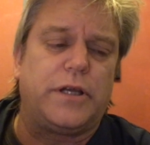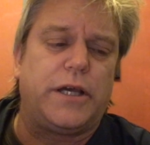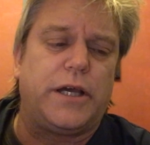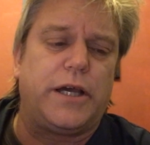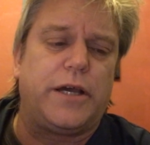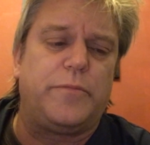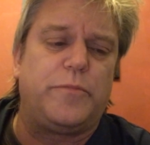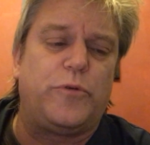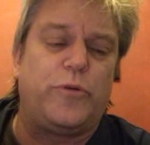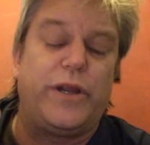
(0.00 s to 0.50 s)

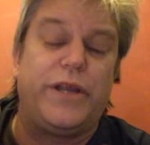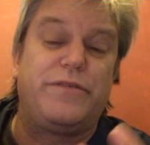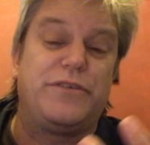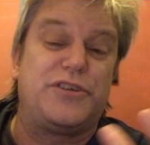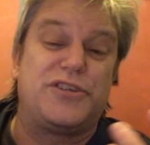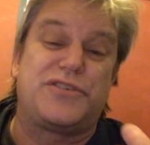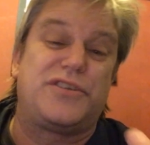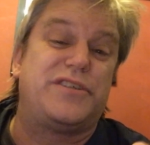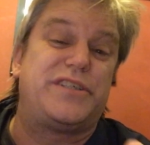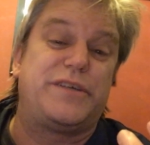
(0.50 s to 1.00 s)
or even
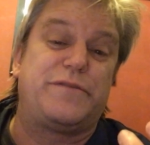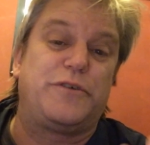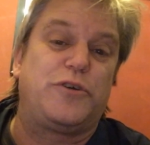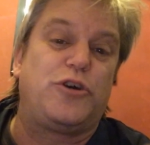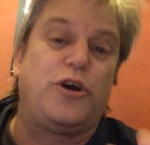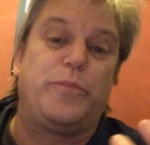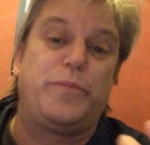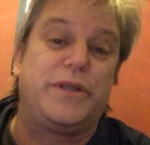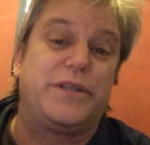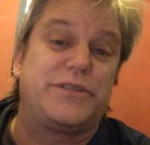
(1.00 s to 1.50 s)
just a
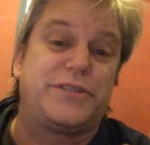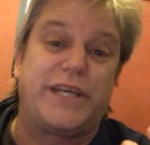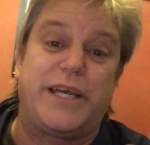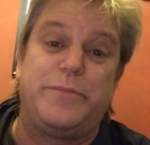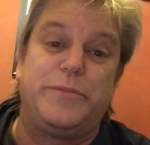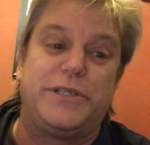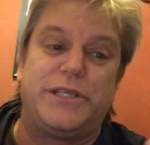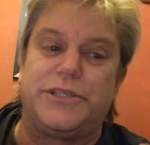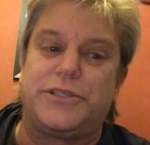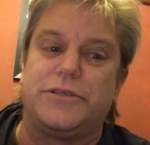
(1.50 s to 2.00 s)
different copy of the
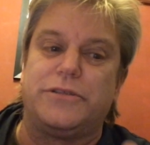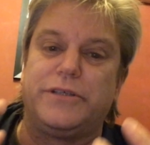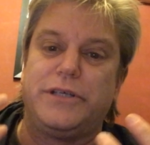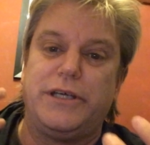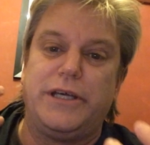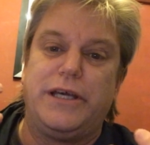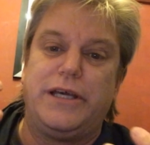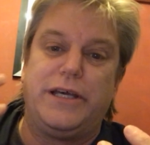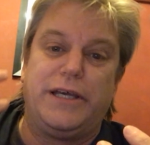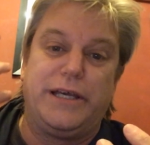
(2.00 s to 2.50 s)
same edition,
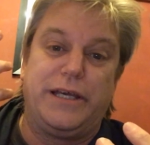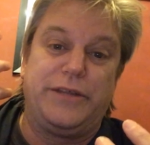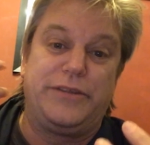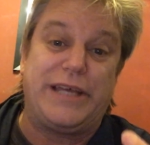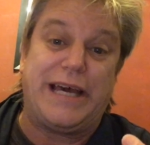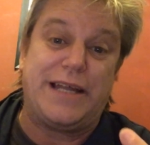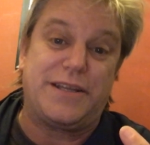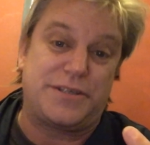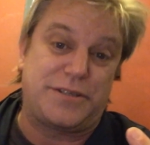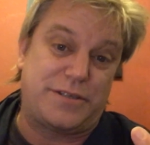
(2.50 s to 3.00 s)

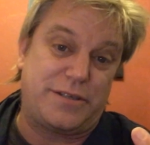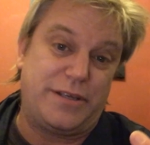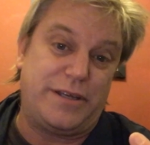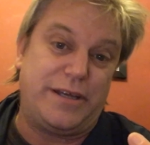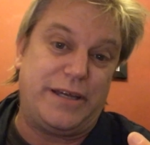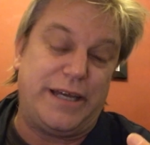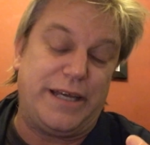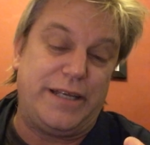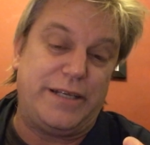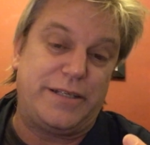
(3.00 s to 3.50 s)
that's
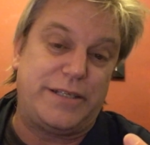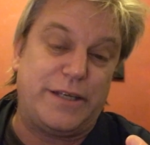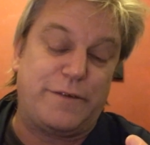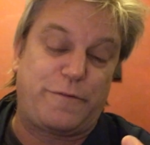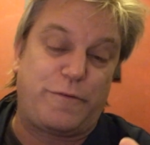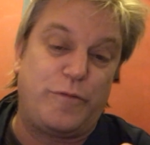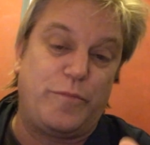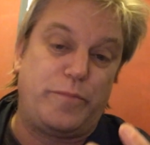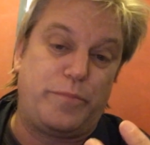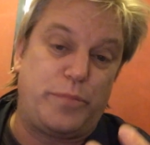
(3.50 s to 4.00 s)
a
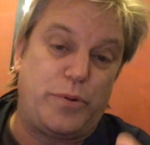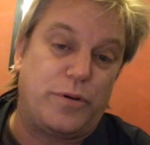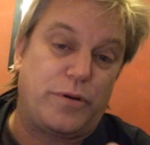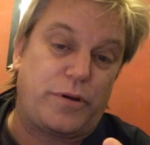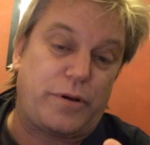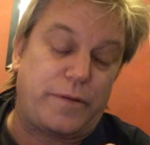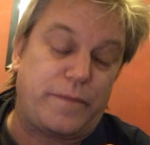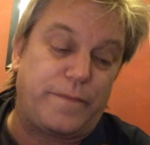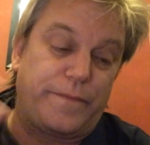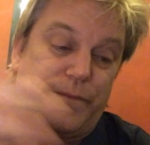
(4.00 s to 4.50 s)
different
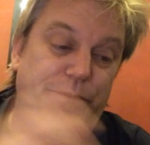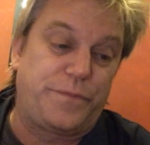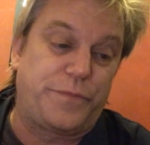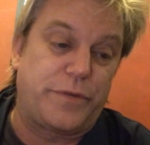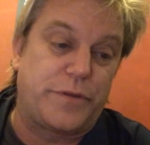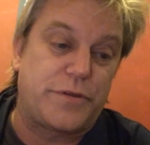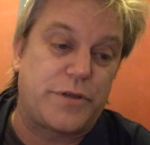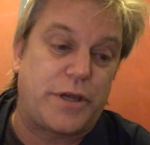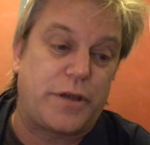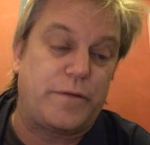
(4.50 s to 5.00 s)
book.
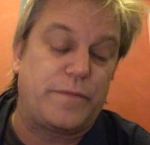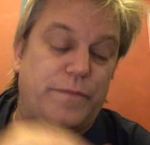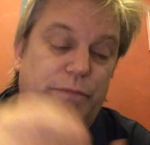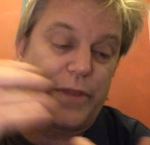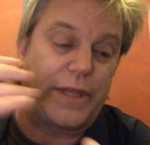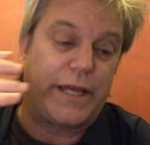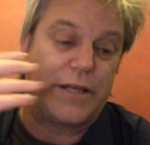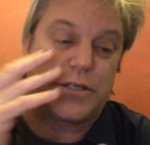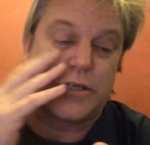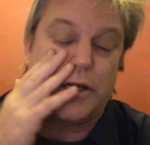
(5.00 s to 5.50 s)
So
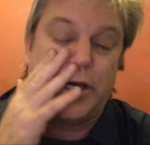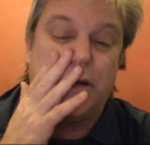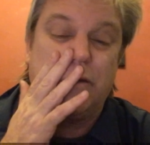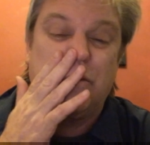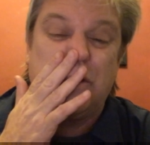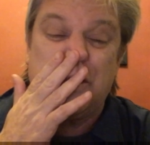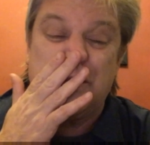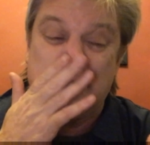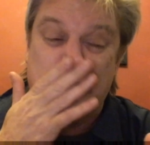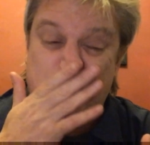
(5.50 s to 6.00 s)
that's
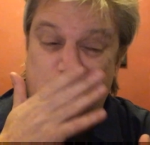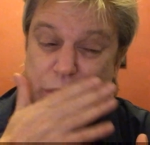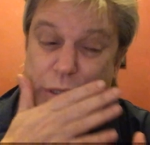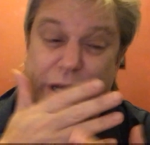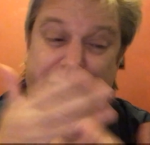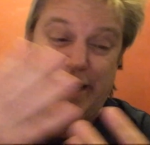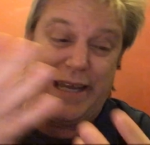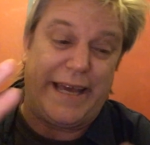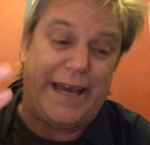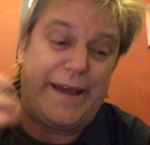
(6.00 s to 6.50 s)
kind of what I was
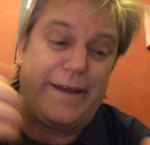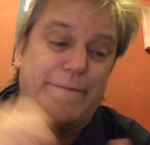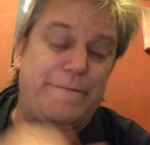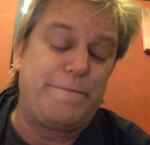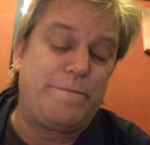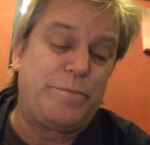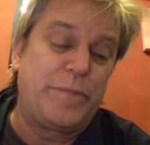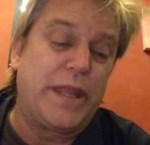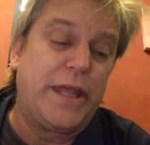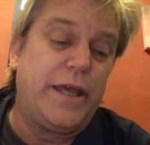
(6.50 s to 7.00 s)
trying to get
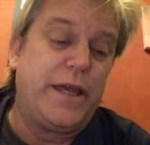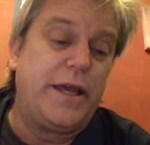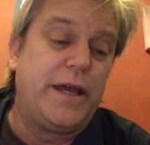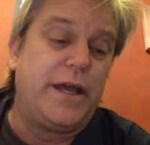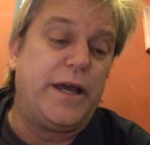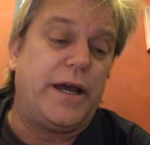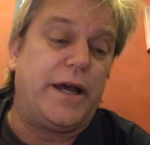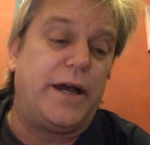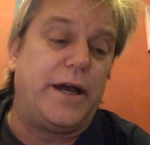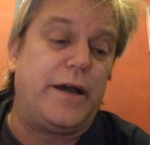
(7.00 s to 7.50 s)
at.
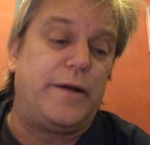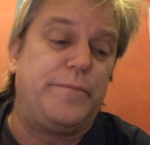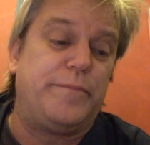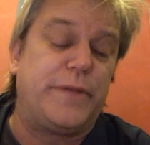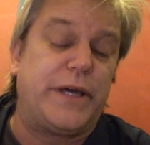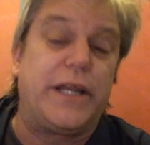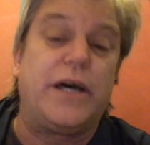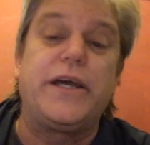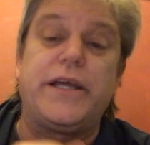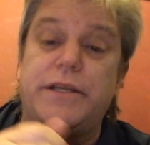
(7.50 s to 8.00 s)

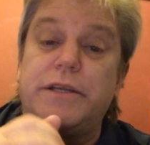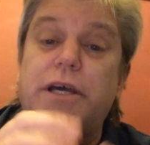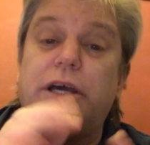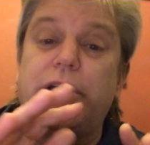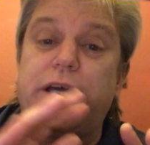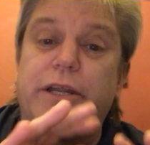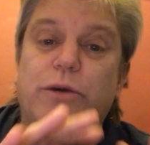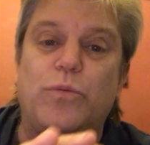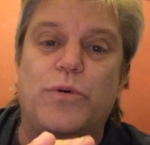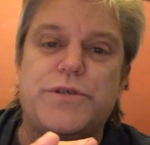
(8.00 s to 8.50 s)
And
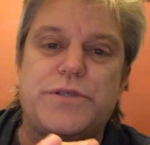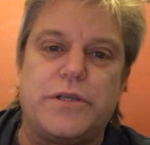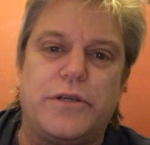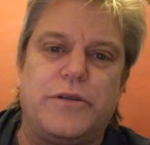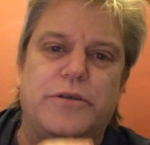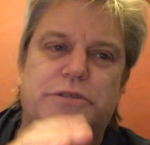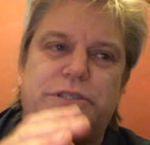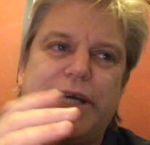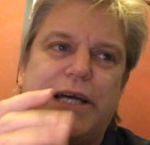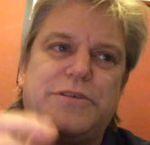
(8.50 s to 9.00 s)
it
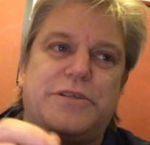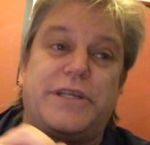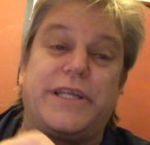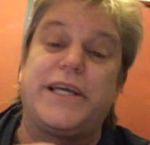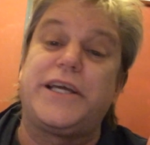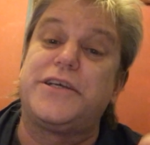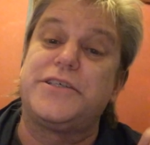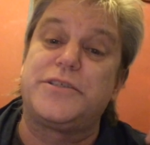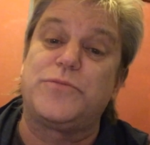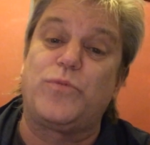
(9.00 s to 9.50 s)
wasn't a nostalgia
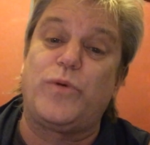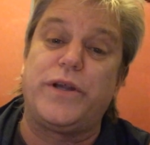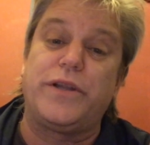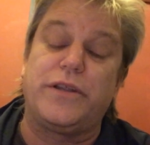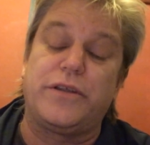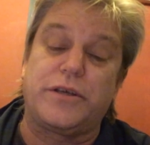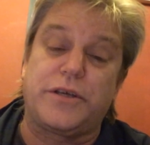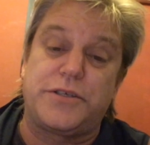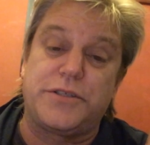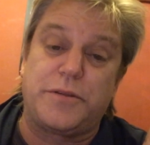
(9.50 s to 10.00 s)
thing because
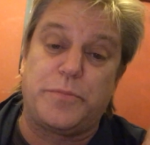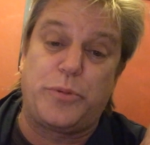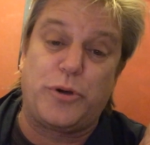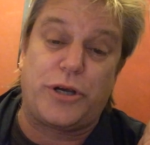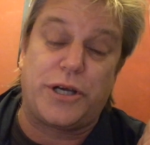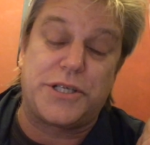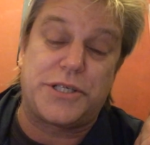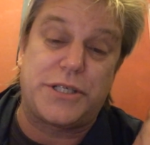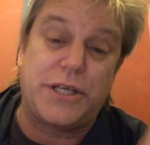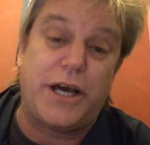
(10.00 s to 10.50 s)
the
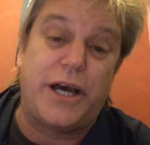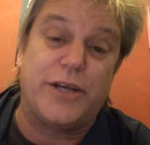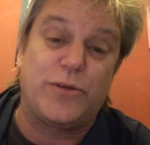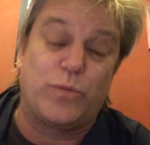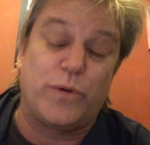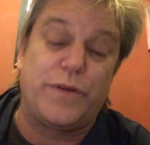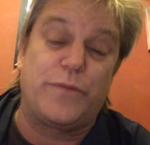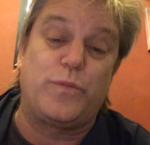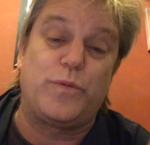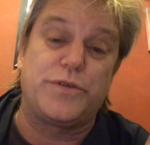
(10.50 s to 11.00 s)
book I
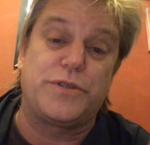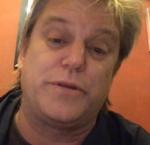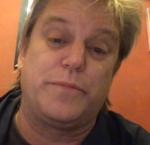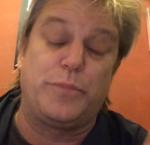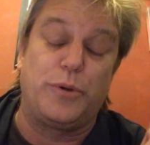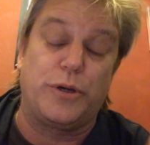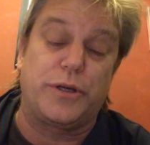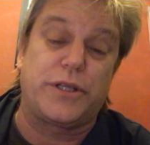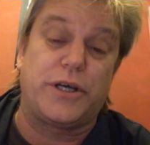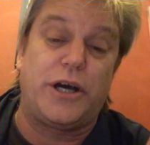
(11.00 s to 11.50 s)
started with was
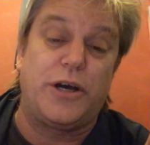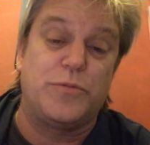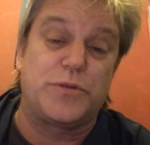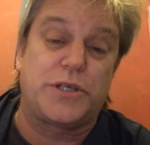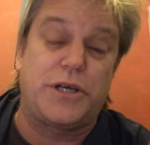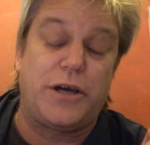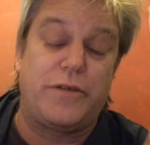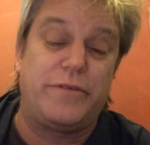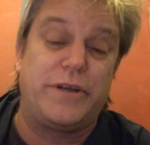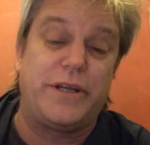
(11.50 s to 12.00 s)
the book that I
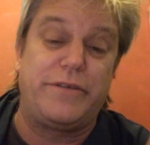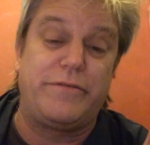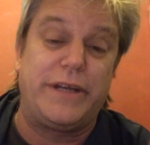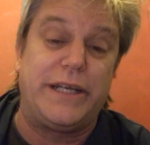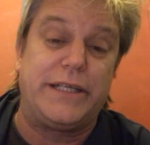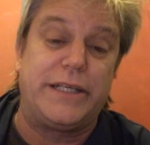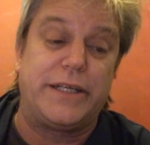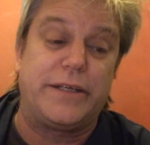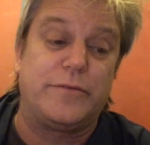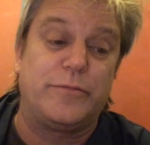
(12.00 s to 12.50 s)
was currently
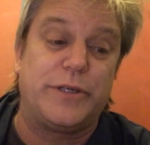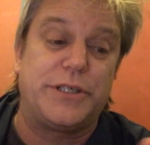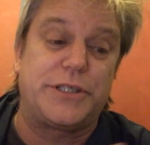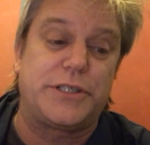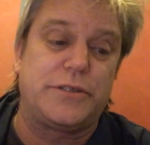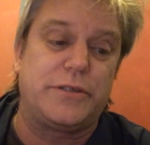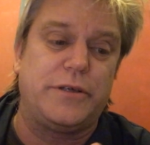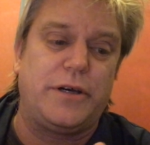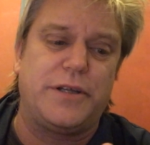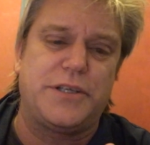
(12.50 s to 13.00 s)
reading,
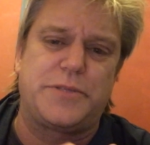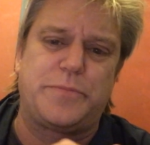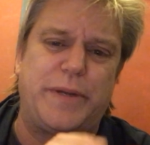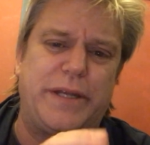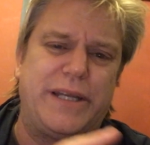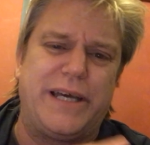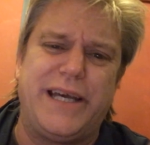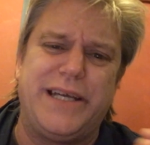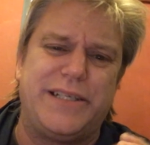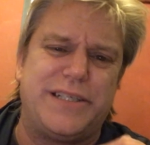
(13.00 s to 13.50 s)
which I'd
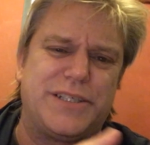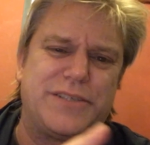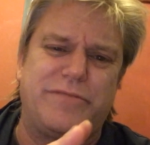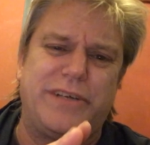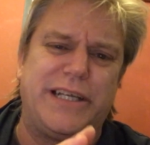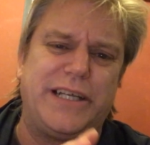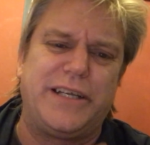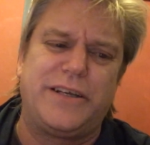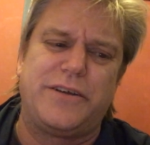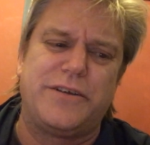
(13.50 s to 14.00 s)
spent ages
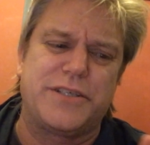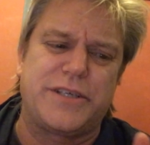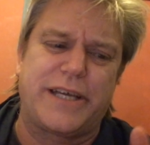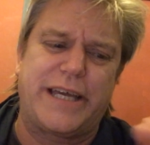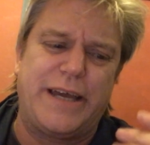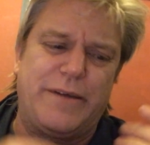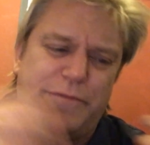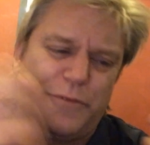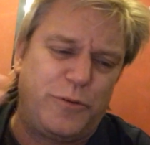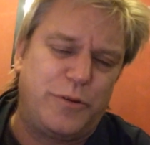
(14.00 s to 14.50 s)
reading because
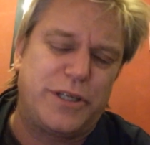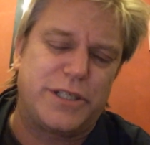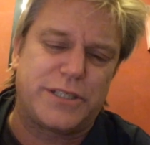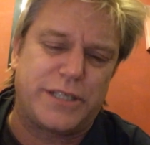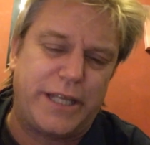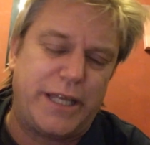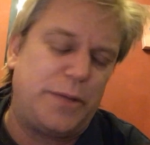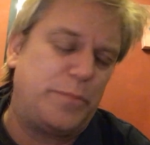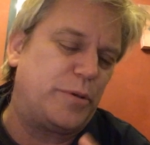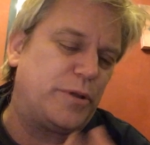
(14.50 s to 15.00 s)
I kept falling
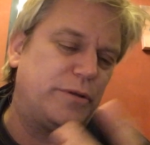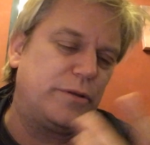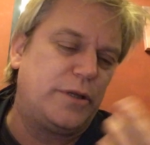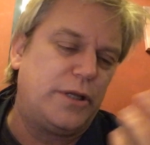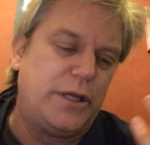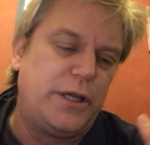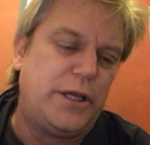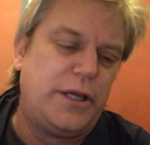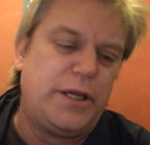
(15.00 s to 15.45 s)
asleep, and